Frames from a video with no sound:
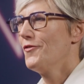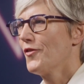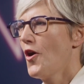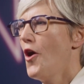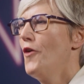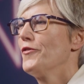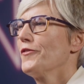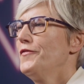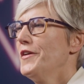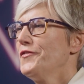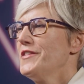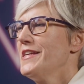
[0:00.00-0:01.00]
For over
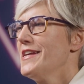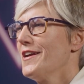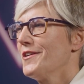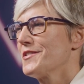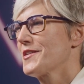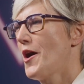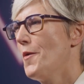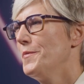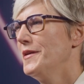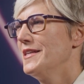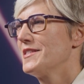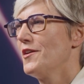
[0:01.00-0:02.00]
50 years,
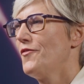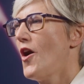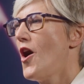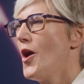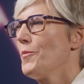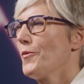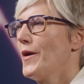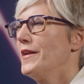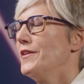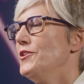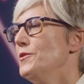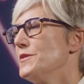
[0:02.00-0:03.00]
companies have
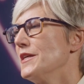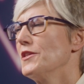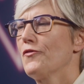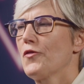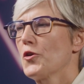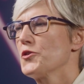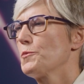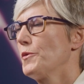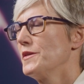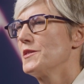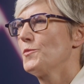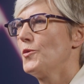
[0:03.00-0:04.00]
operated using the first
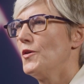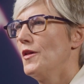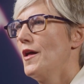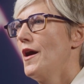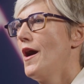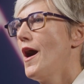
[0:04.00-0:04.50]
principle